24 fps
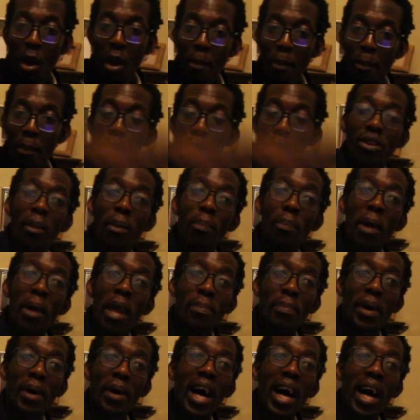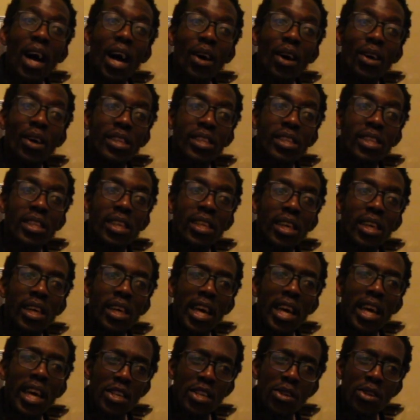pull the paper out,
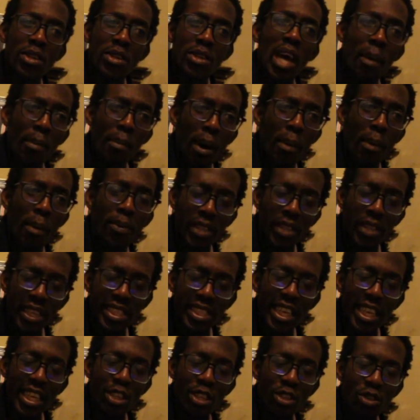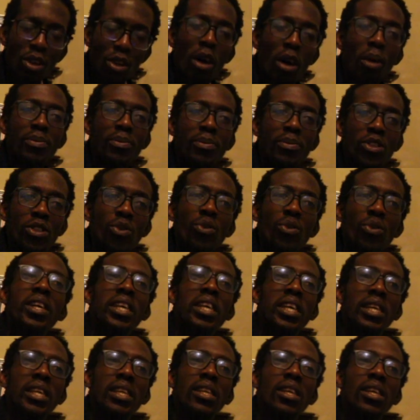and then you come up with a desktop
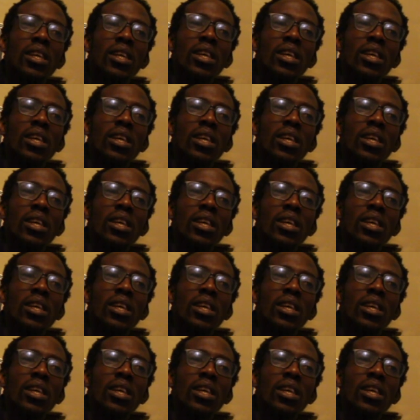screen,